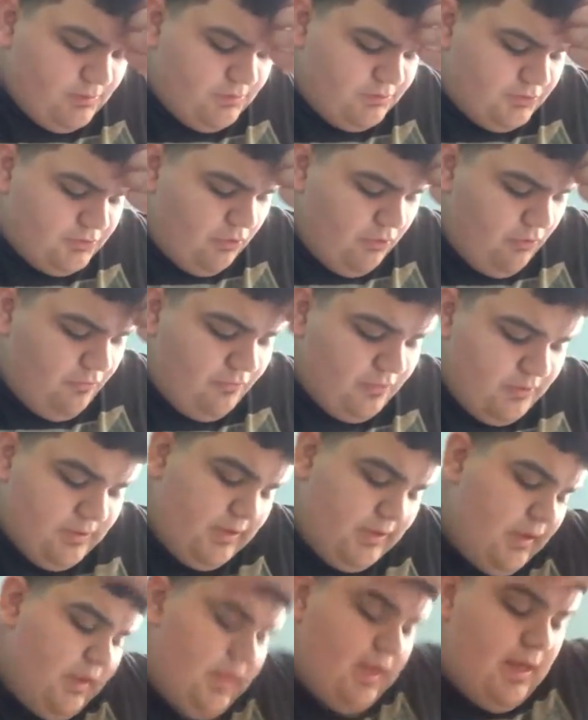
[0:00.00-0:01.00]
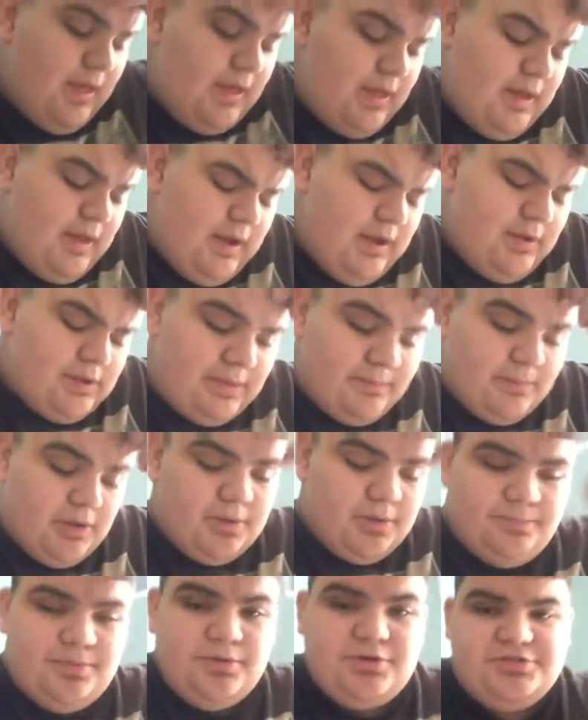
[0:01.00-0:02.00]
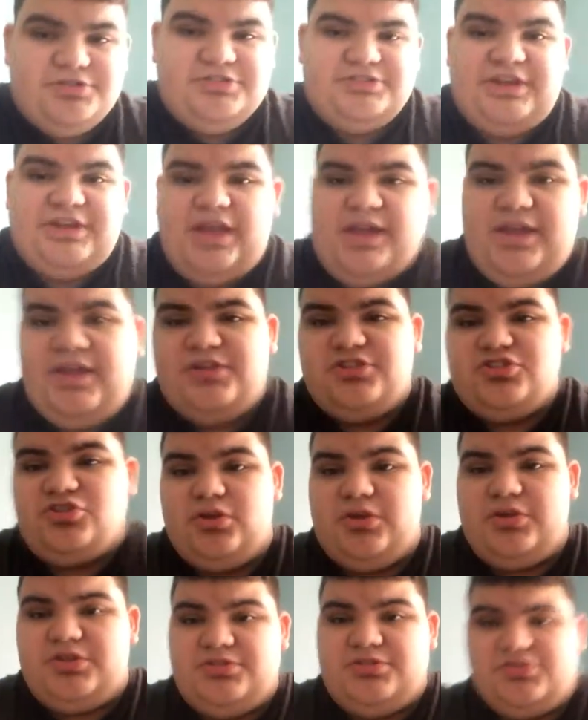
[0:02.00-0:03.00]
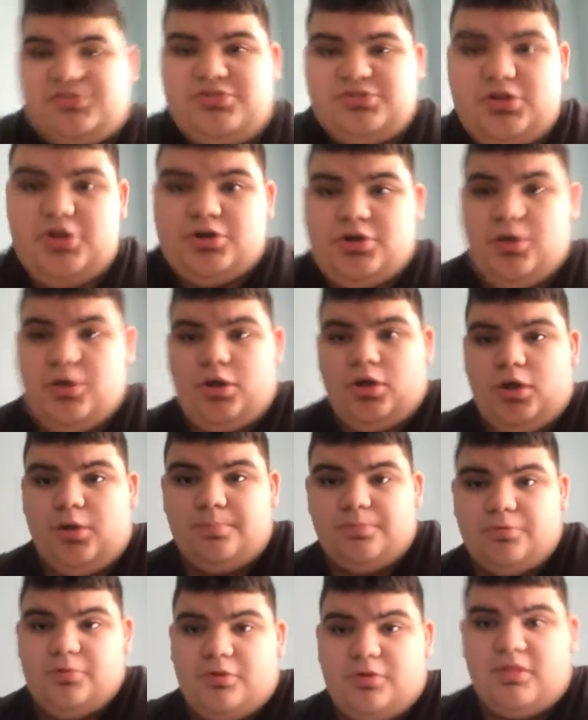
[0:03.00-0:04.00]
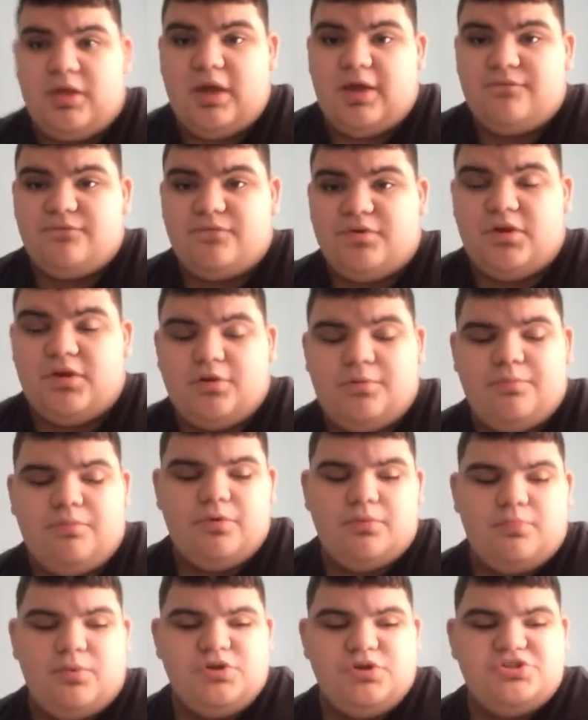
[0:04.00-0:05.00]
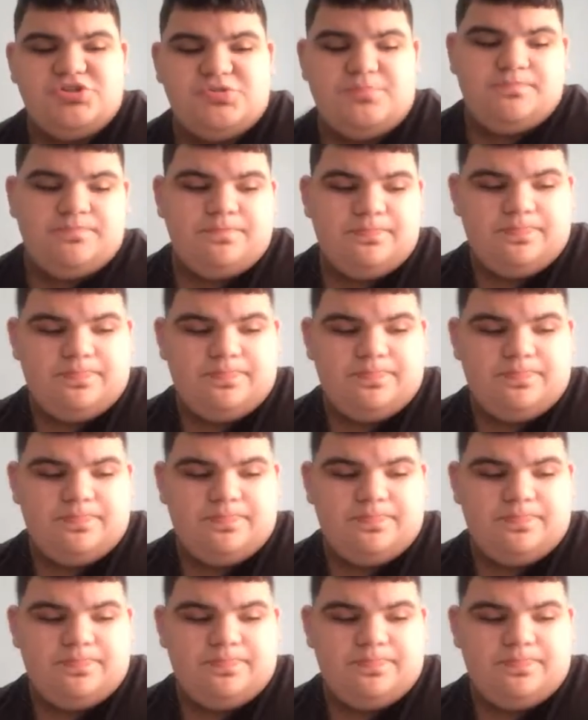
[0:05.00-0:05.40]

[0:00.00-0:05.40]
So hopefully I'll get my computer today so I can start uploading that video pretty much.